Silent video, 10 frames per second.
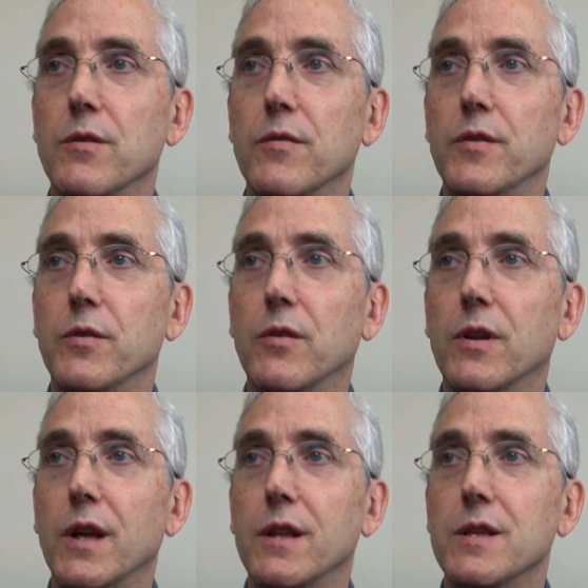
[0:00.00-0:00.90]
if you
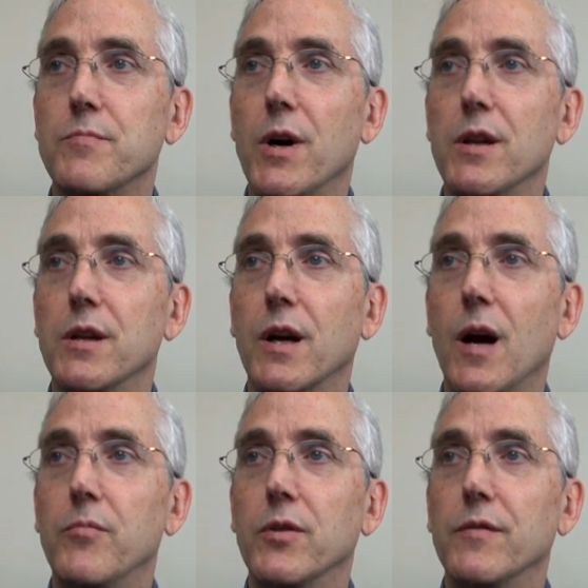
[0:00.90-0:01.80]
click this button a
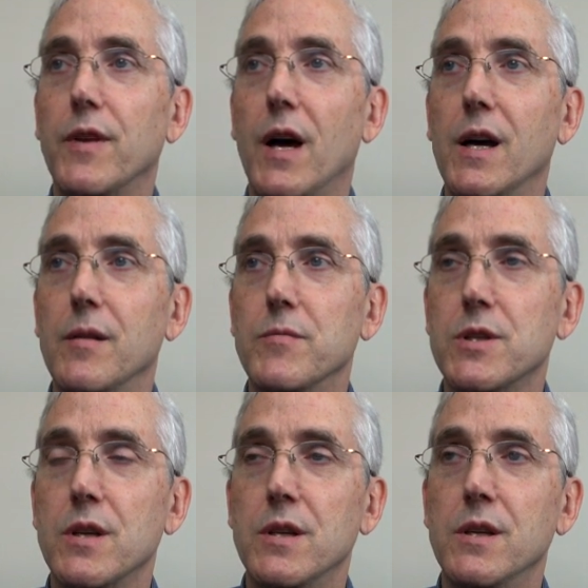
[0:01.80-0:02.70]
couple of
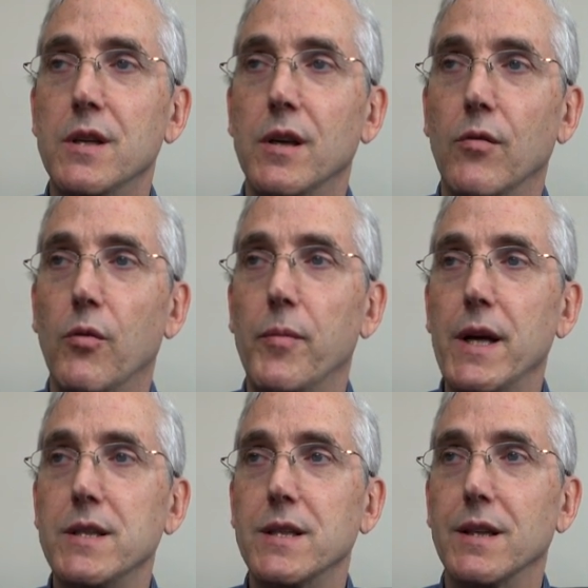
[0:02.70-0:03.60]
times, it will
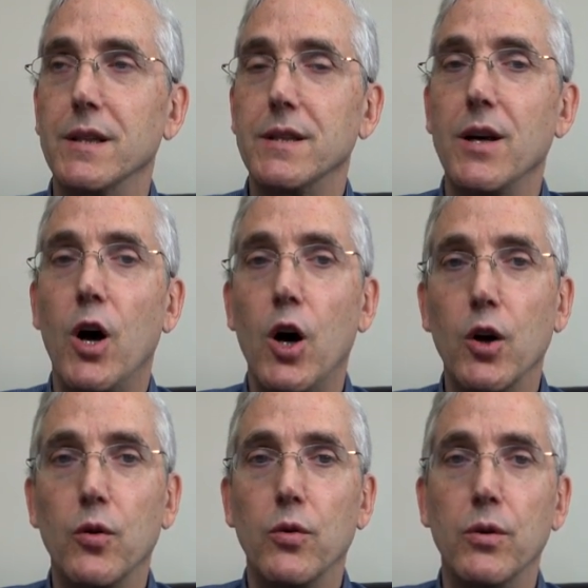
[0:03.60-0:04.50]
basically
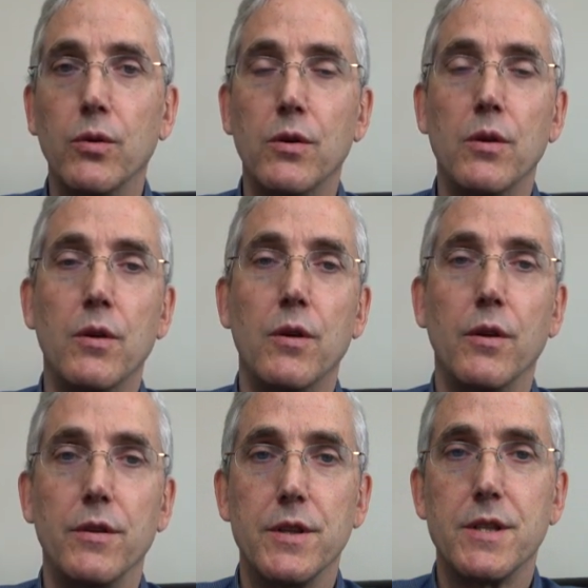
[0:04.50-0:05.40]
toggle
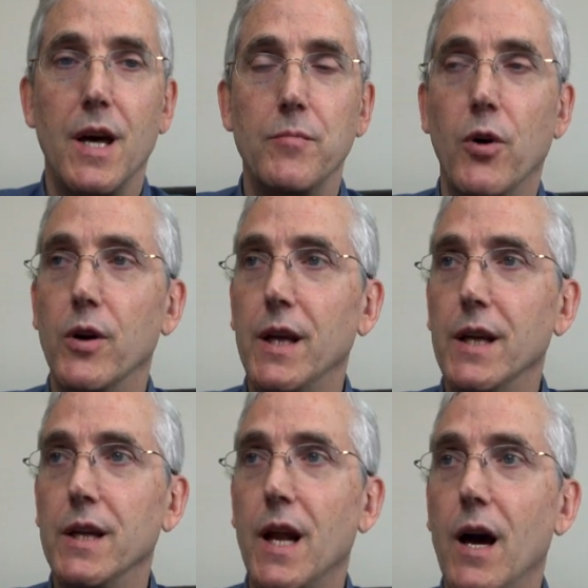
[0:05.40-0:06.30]
the sidebar
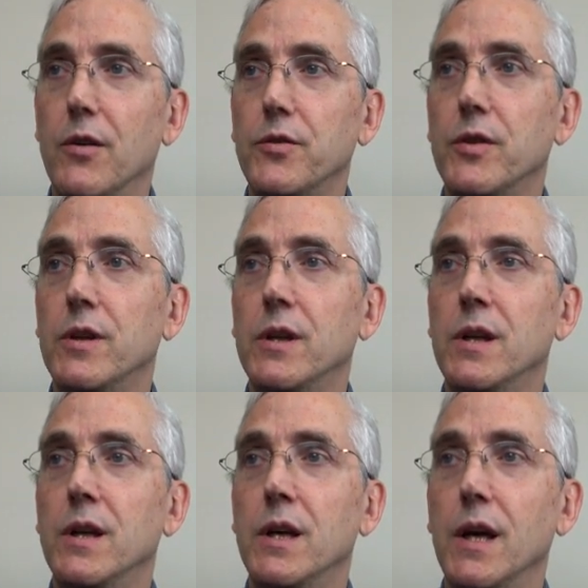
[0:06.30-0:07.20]
in and out.
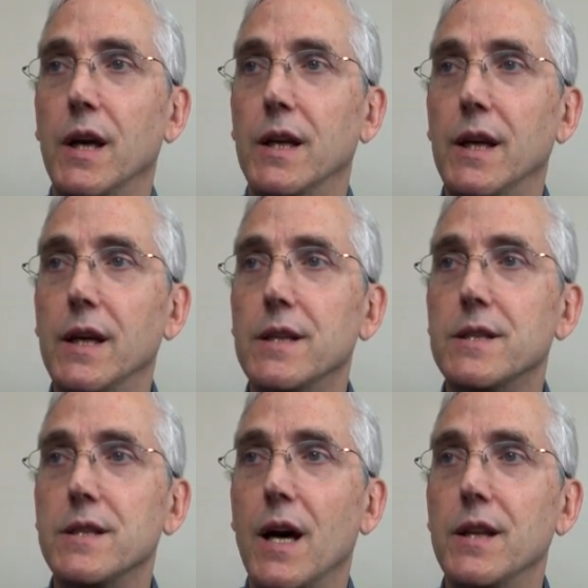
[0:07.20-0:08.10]
And
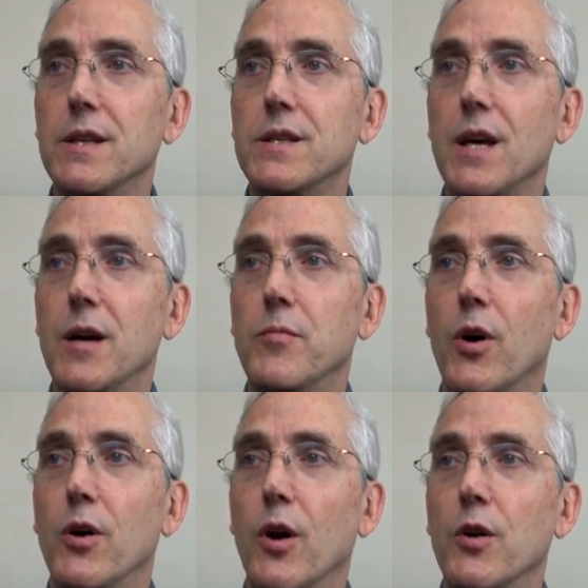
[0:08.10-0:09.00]
inside the
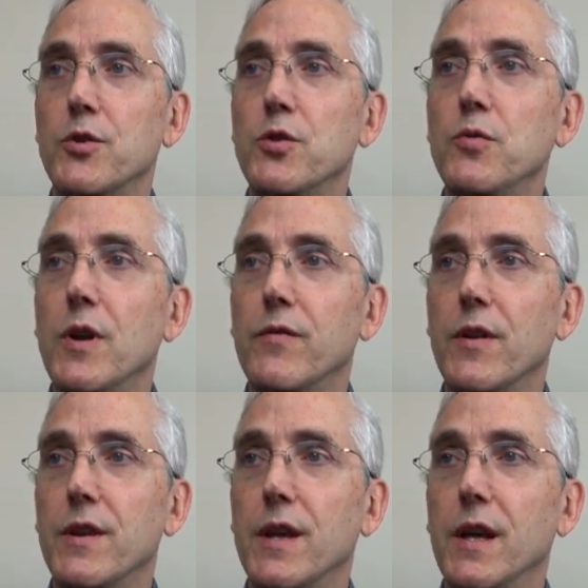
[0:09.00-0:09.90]
sidebar are two
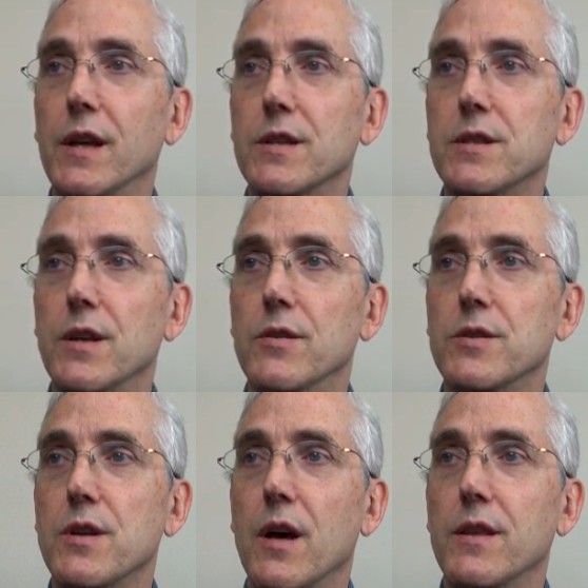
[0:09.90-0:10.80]
different things.
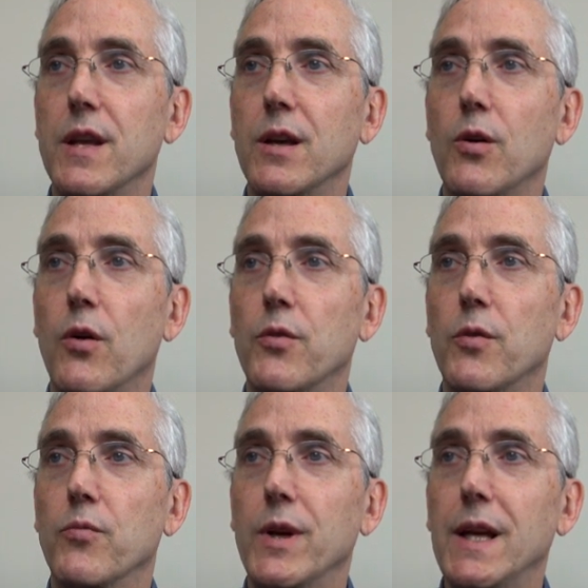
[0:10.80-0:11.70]
There's a thing called
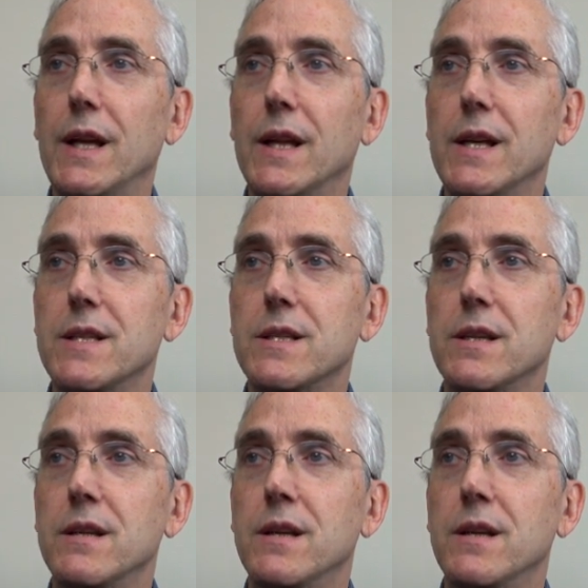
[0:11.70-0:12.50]
the reading list